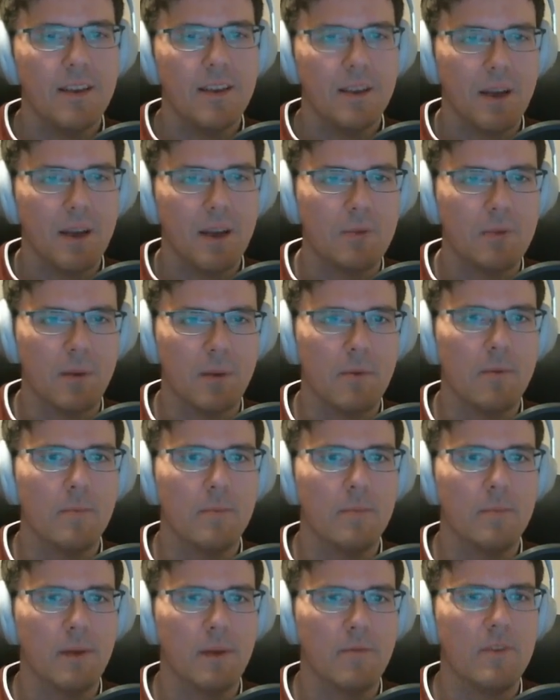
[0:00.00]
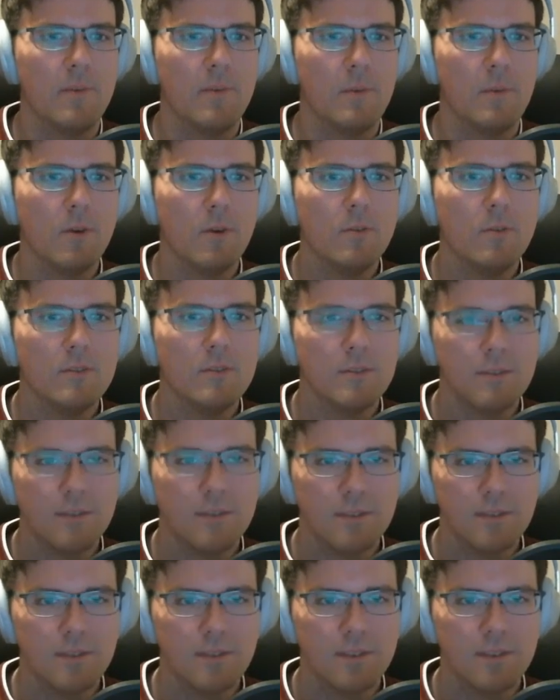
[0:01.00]
I'm talking about Fimo.
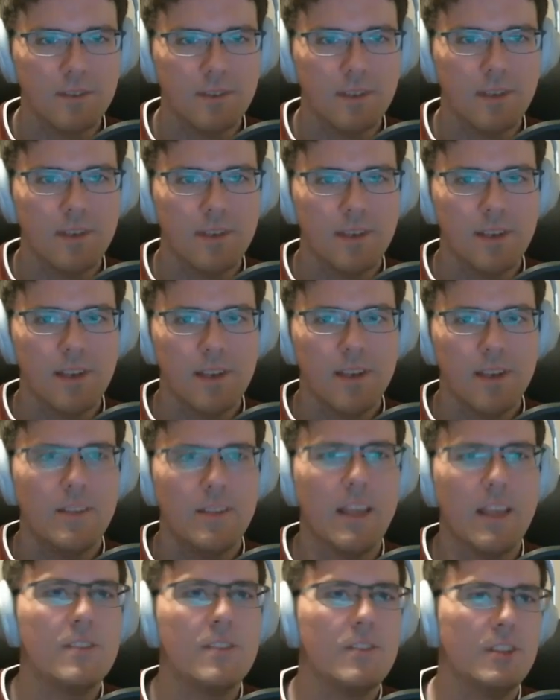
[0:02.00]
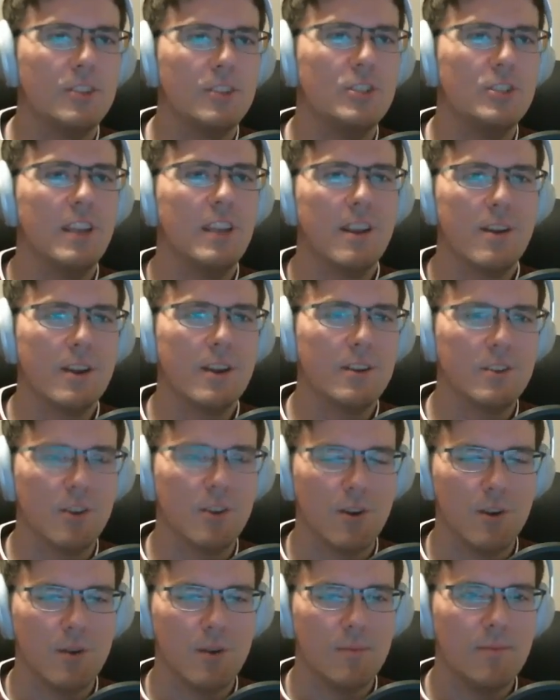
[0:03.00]
That's the generic
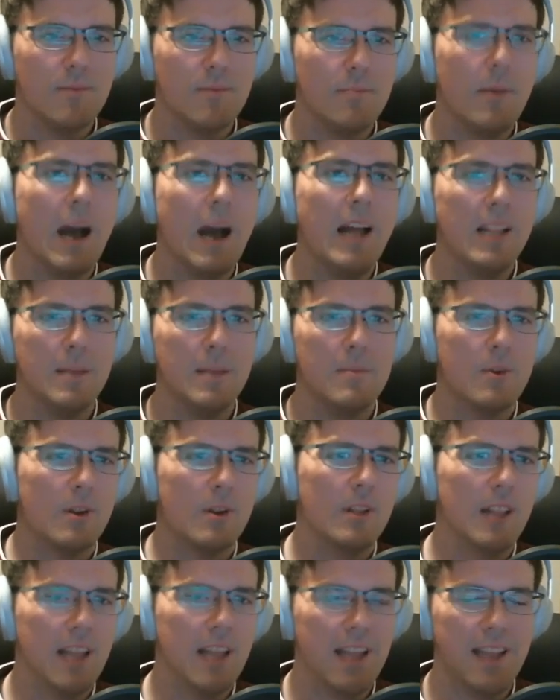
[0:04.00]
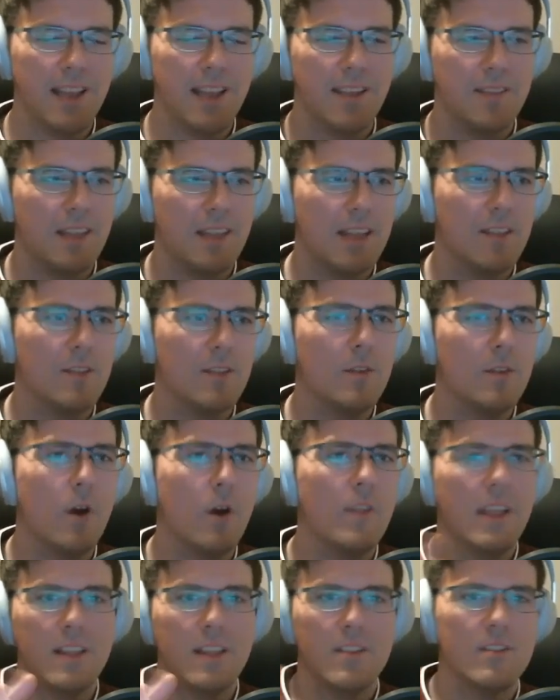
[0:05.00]
term. Polymer clay.
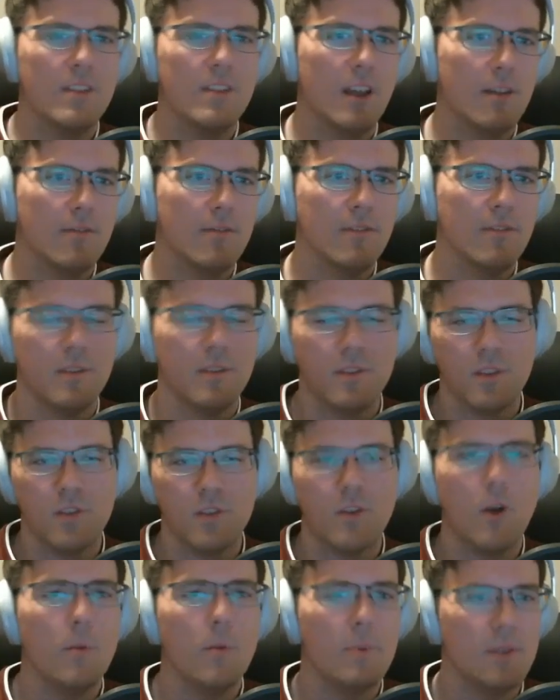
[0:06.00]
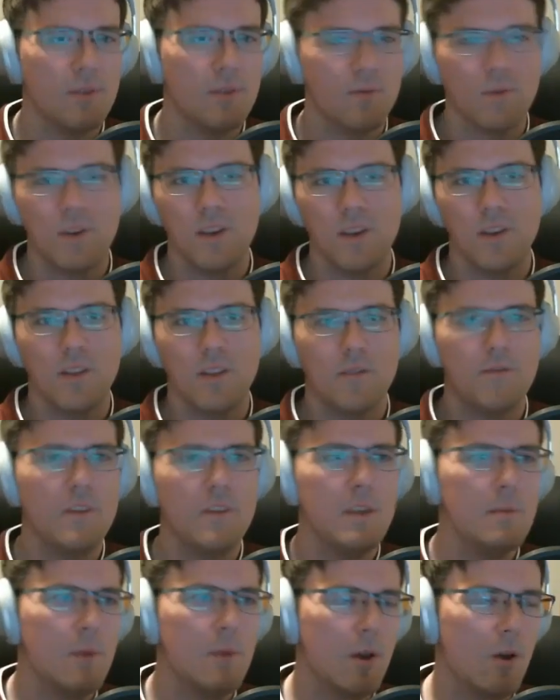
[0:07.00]
All that stuff. The Sculpey 3, the
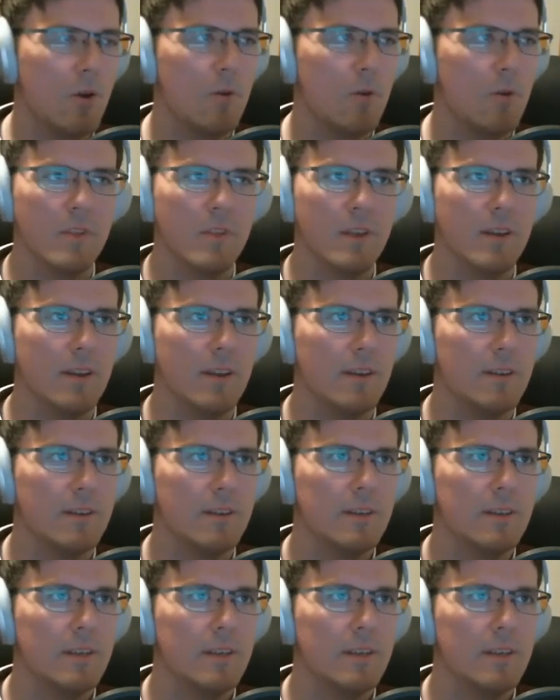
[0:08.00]
Fimo, the